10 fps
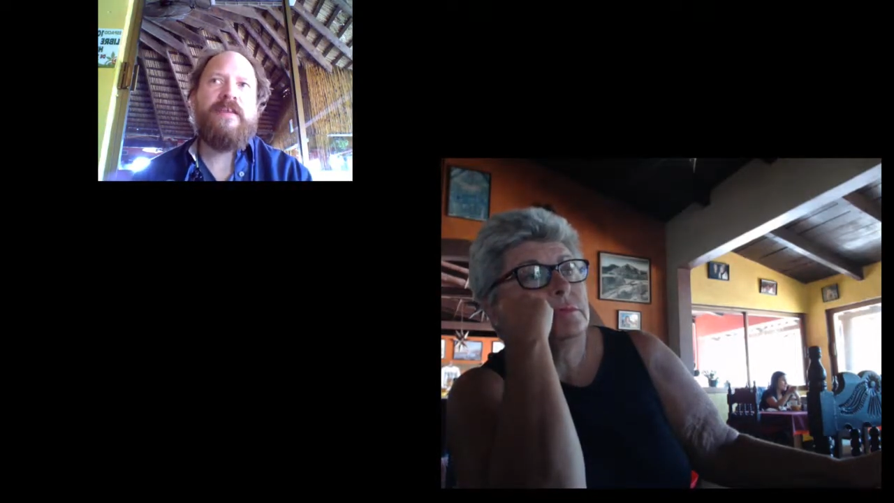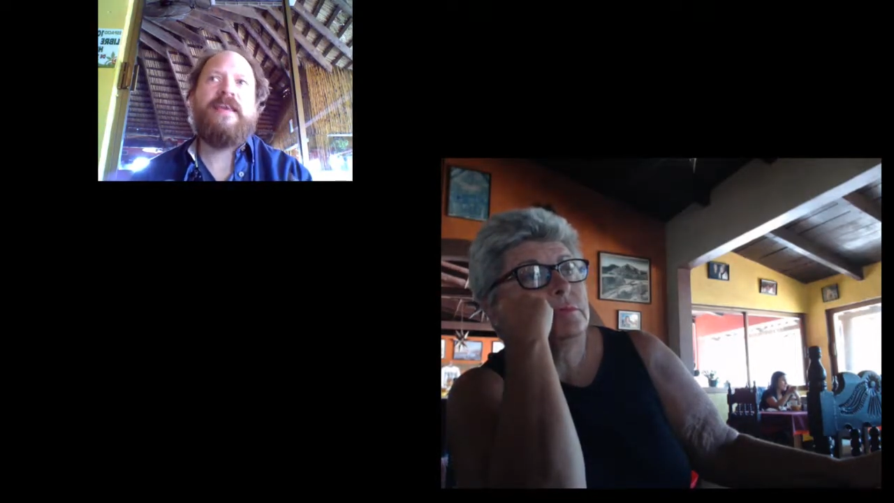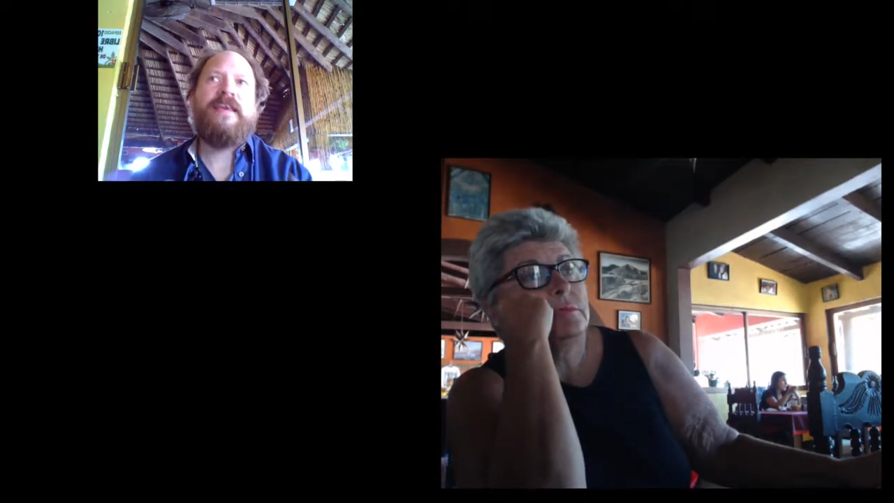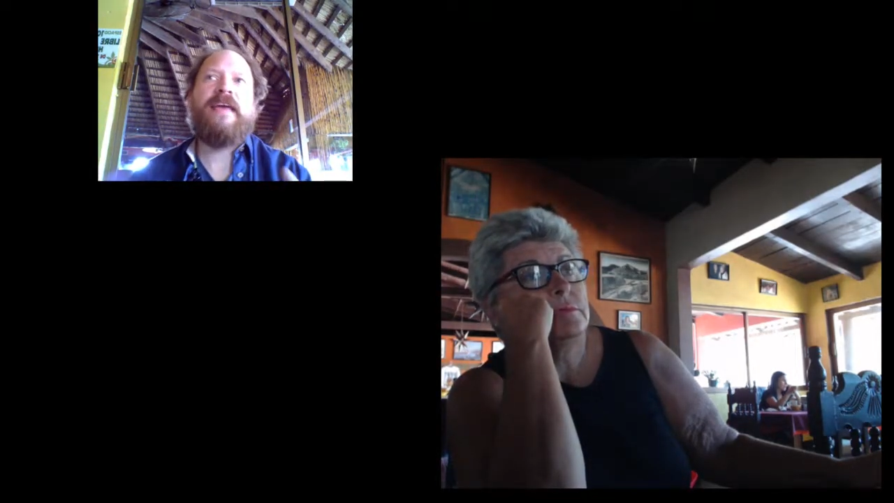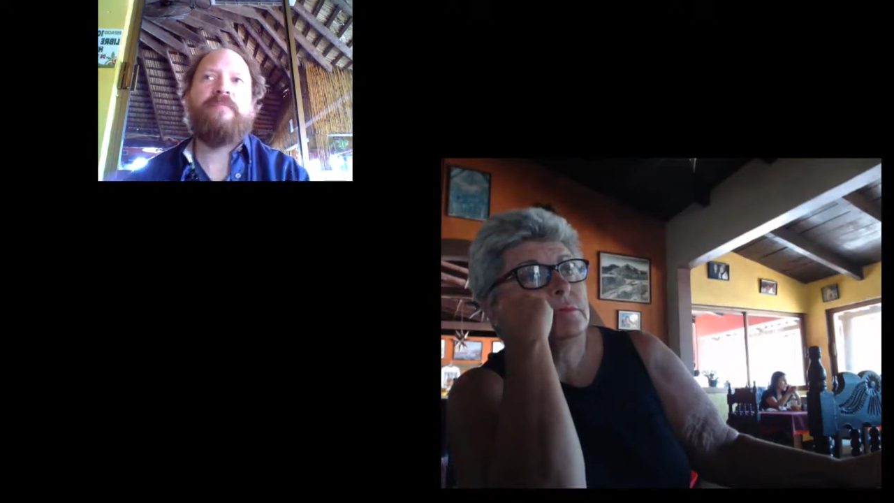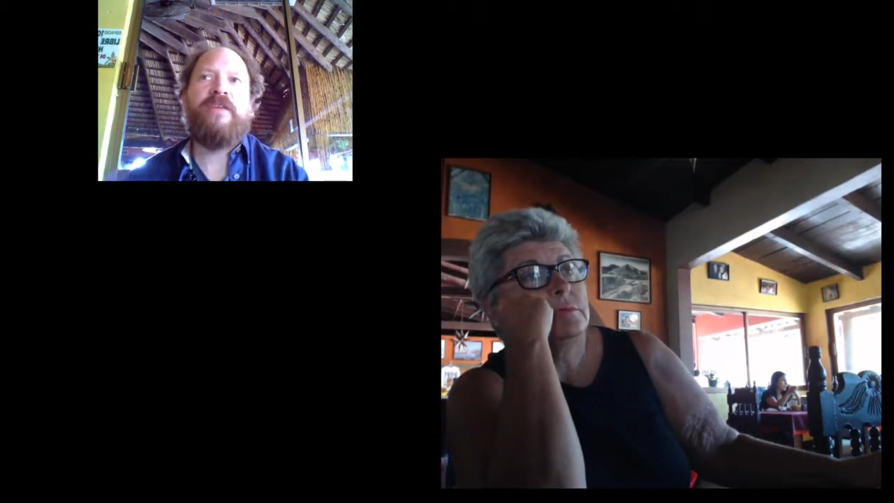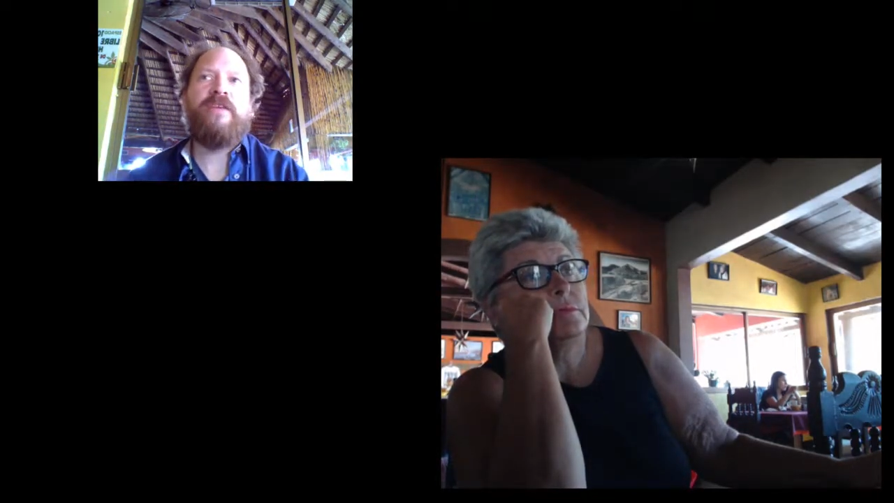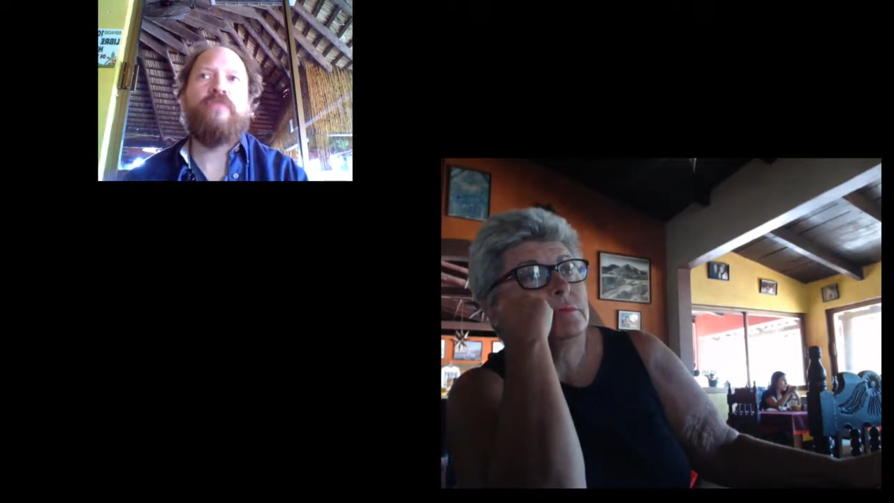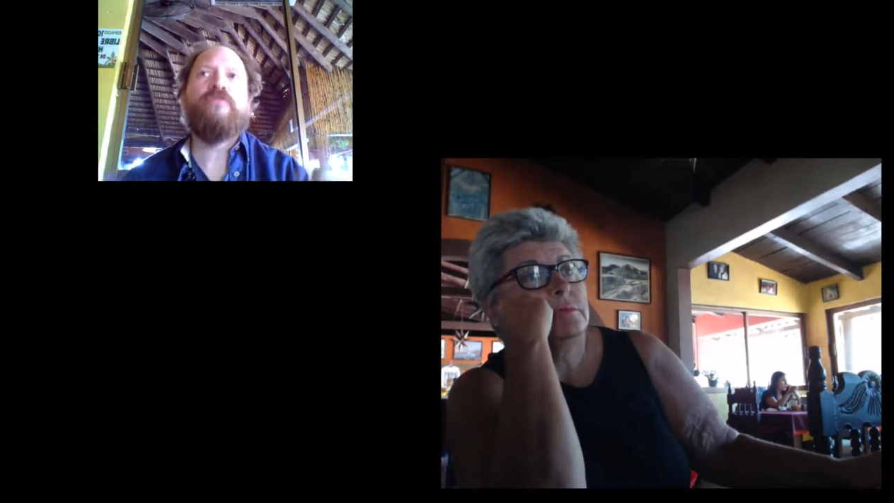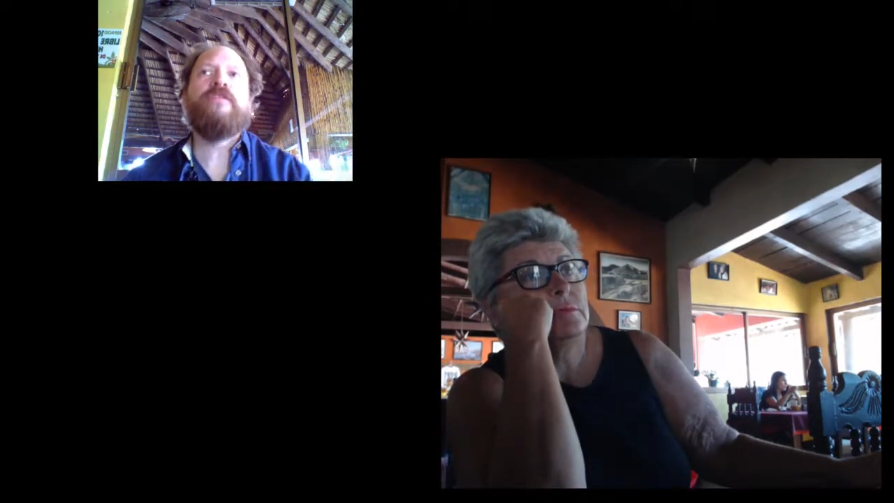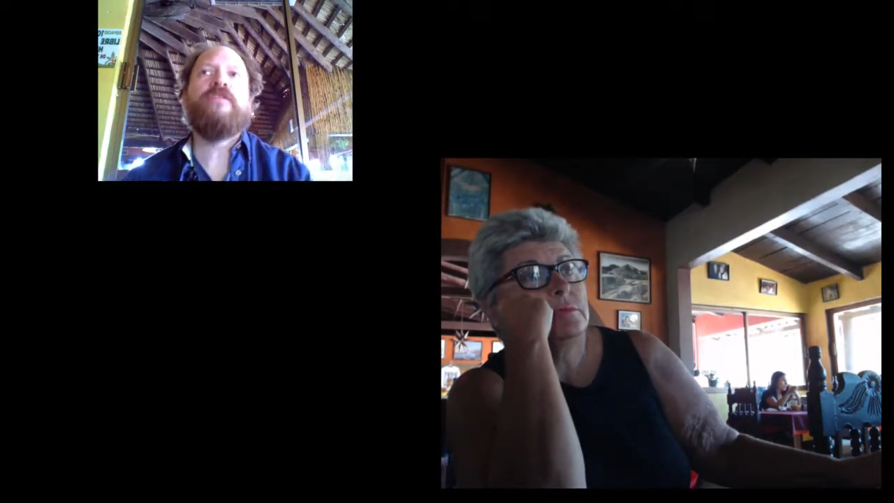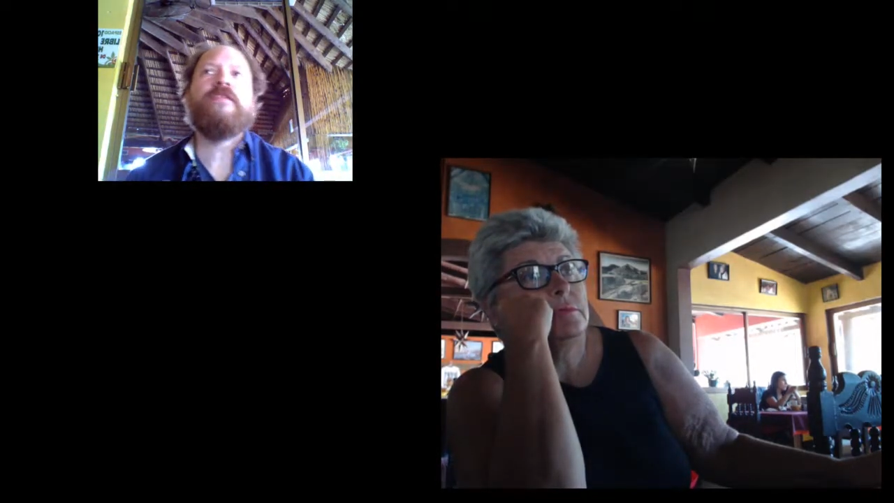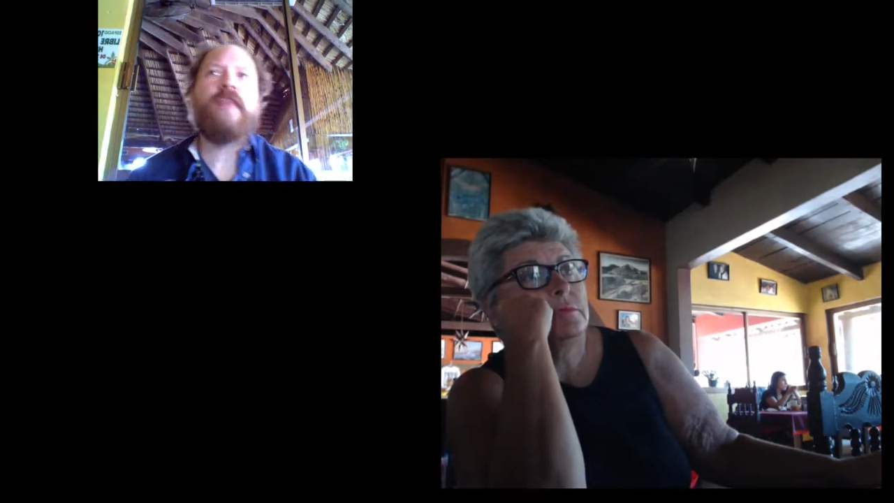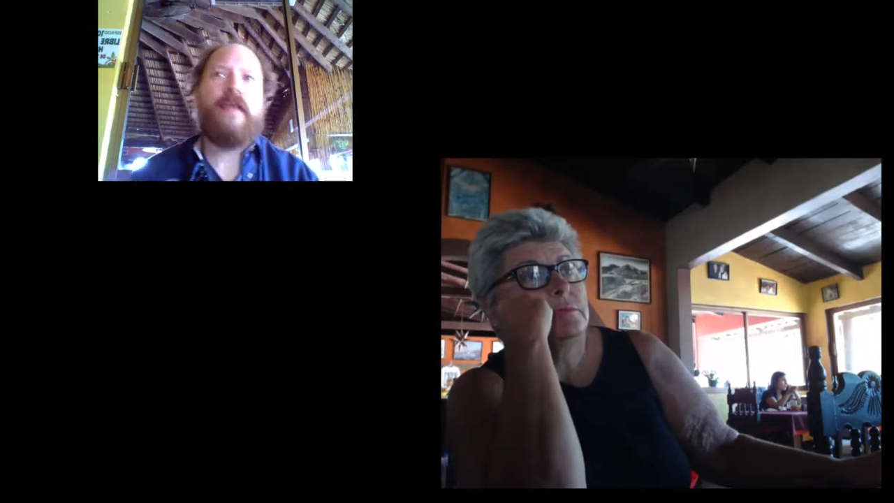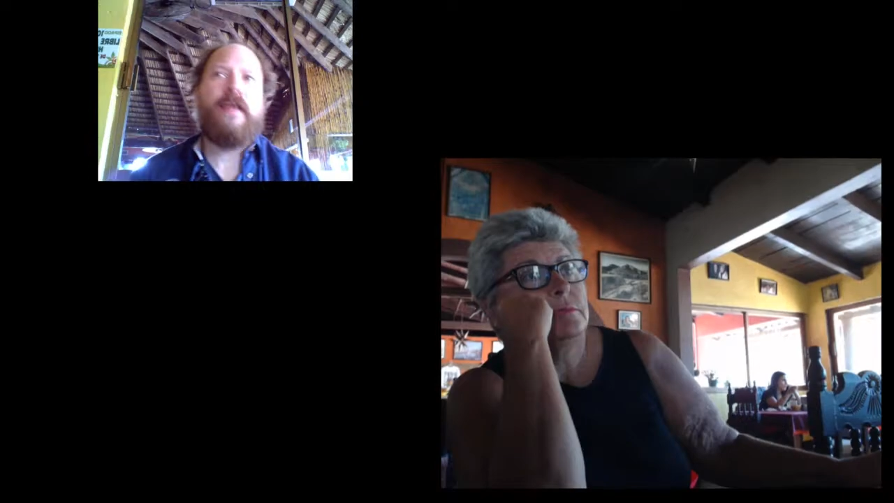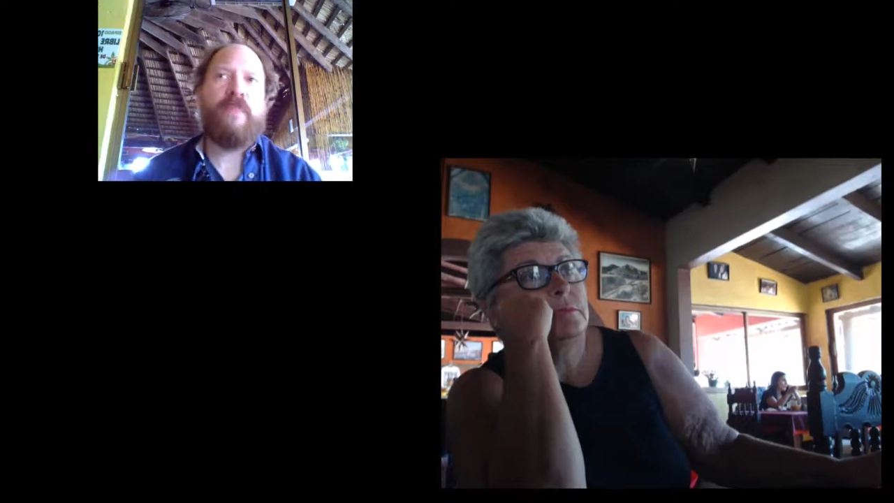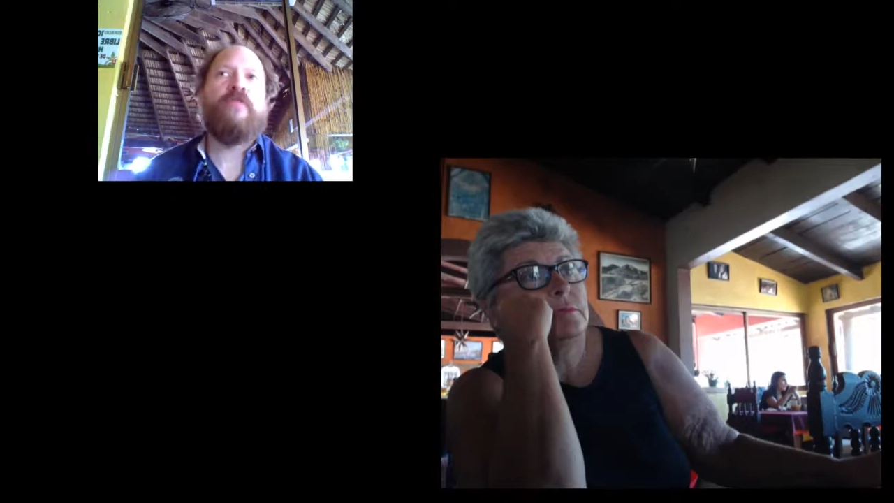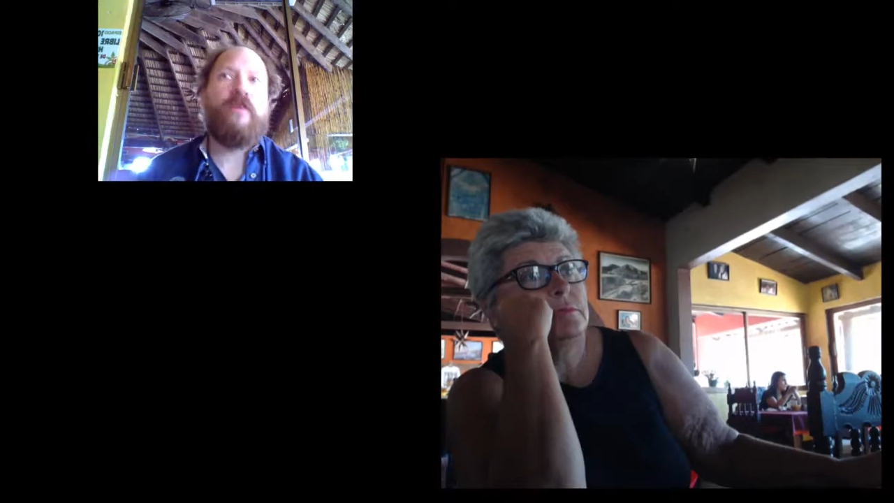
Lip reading: can be used to set